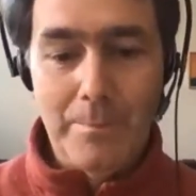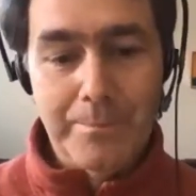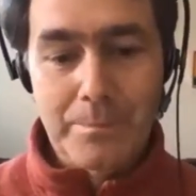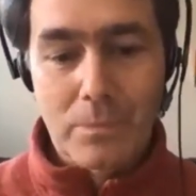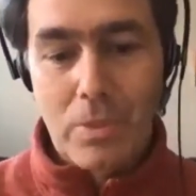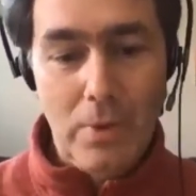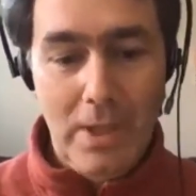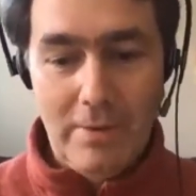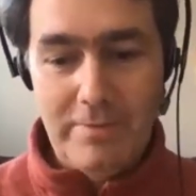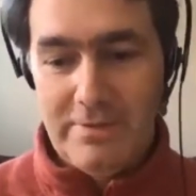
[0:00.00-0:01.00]
we have
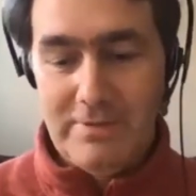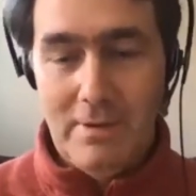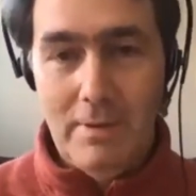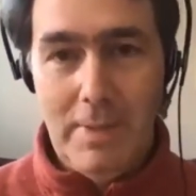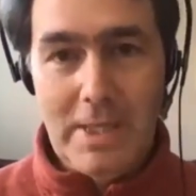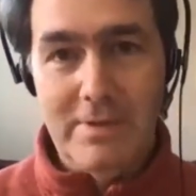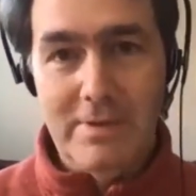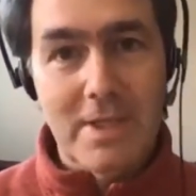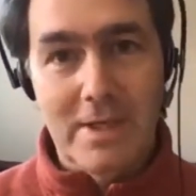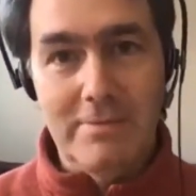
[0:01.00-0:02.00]
this amazing
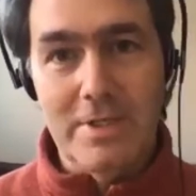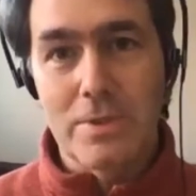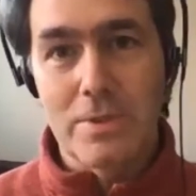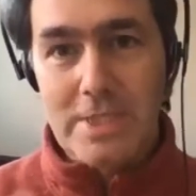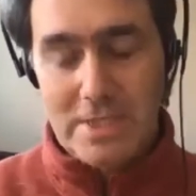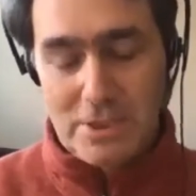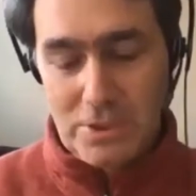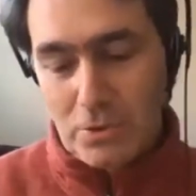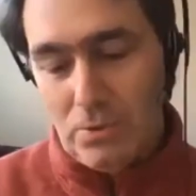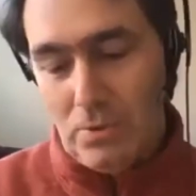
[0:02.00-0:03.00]
data visualization
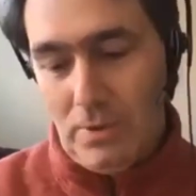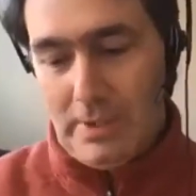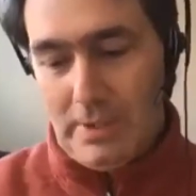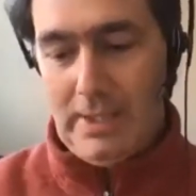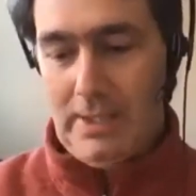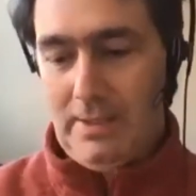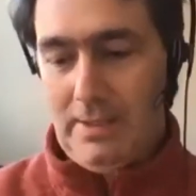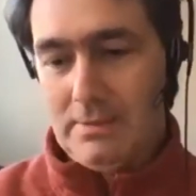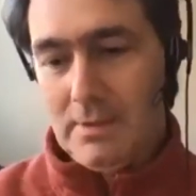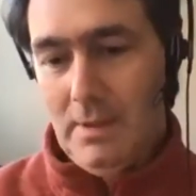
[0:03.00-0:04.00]
tool, and